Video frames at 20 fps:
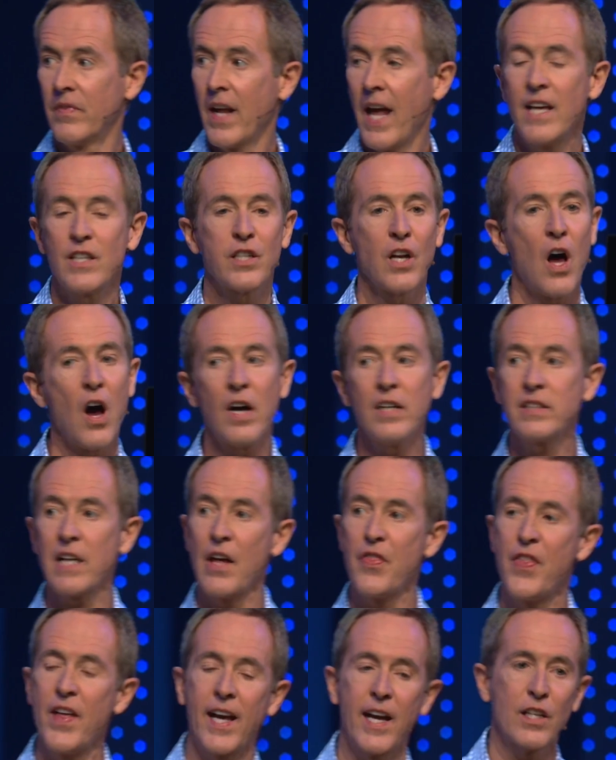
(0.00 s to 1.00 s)
As long as
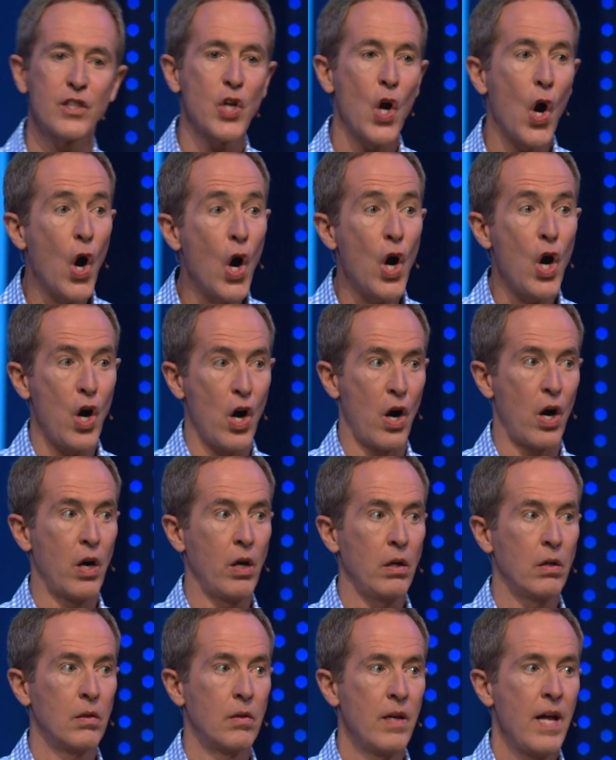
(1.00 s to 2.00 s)
I think it's
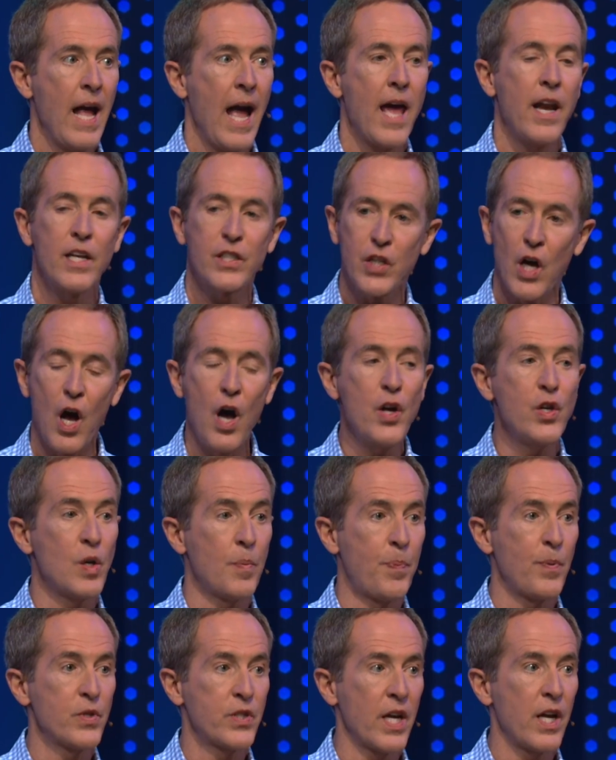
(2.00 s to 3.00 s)
her, and it's
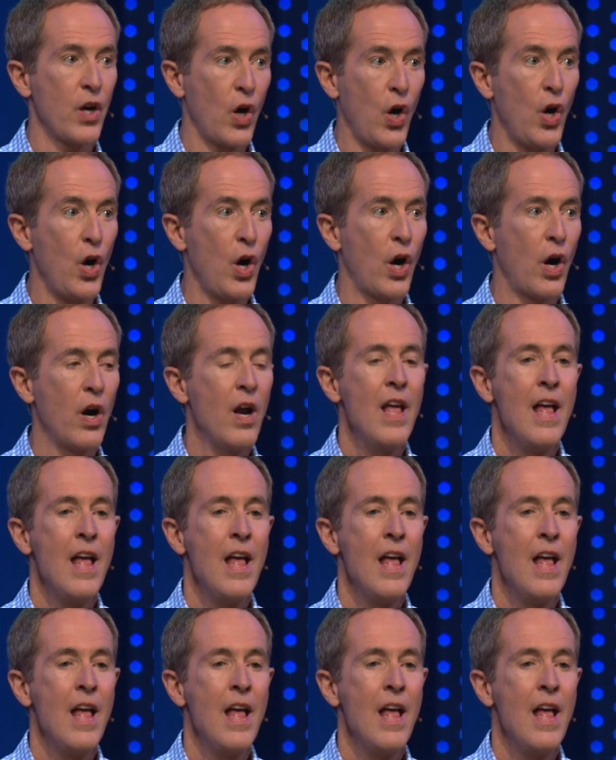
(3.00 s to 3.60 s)
100% her,